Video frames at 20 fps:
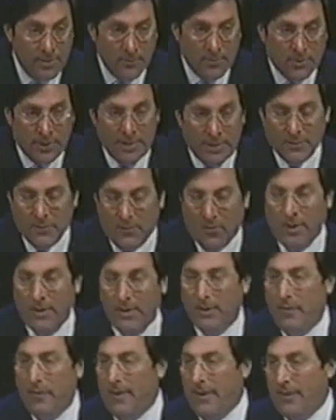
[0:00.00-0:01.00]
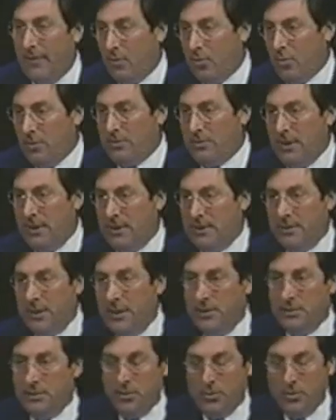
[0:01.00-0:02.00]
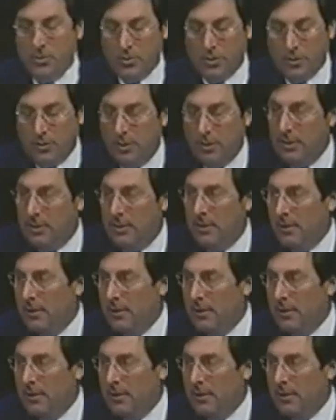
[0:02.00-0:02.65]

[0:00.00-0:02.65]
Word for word: Some states have already done that, and the court said it's constitutional.